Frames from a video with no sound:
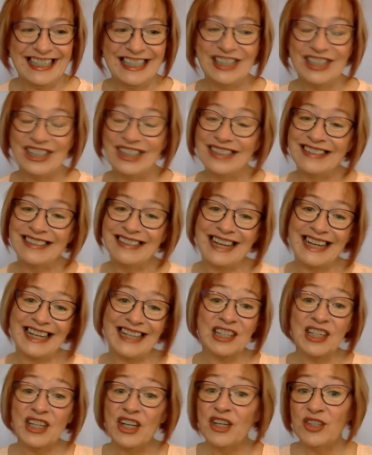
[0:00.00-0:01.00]
Just saying,
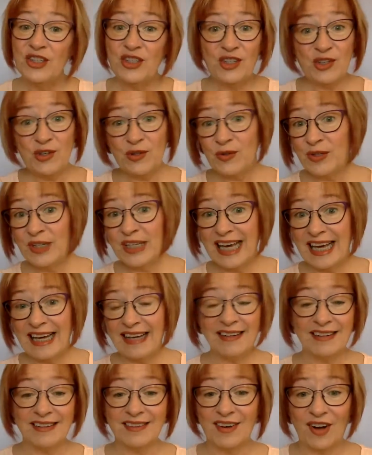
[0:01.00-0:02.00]
you
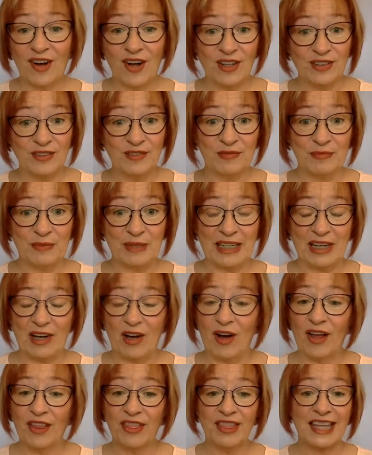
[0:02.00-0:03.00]
get all of me,
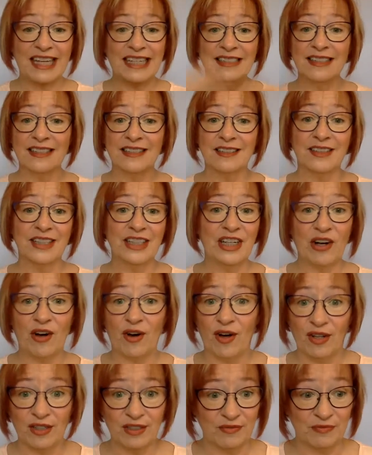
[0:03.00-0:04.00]
authentically
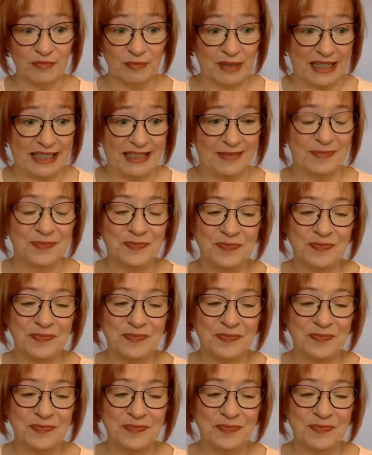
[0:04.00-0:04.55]
all of me.